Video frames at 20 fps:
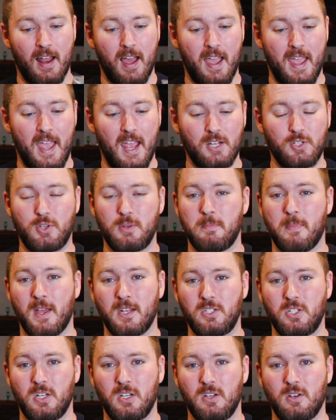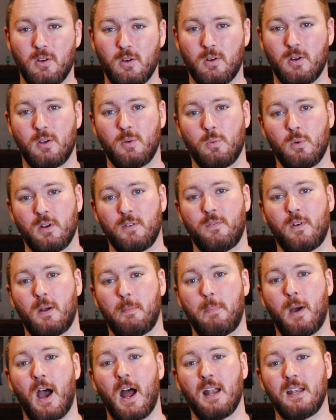I actually mentioned on one of our
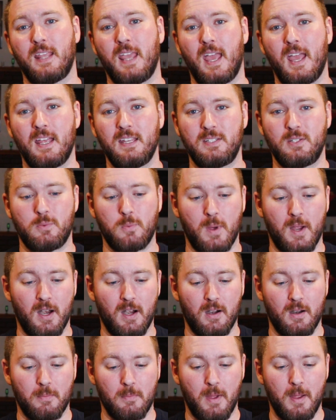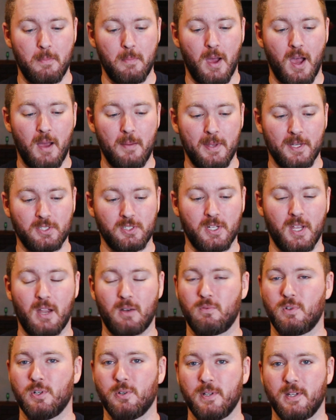podcasts where my mom actually
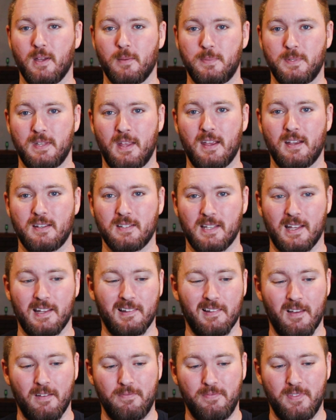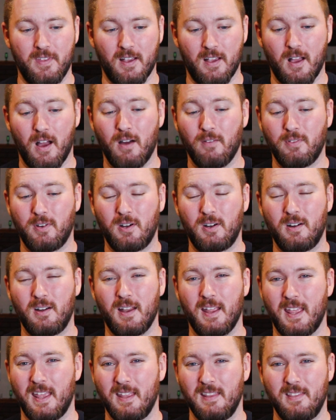got really upset because I left the cover
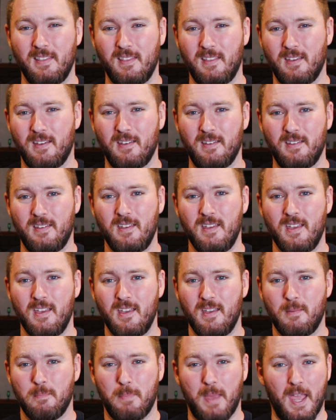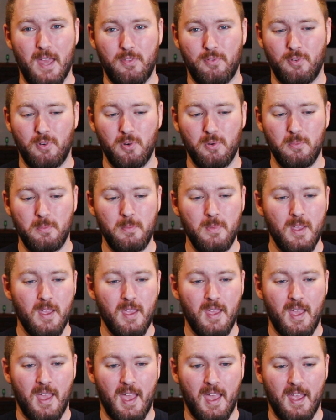in the bathroom,
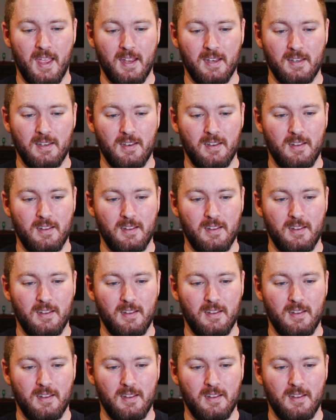and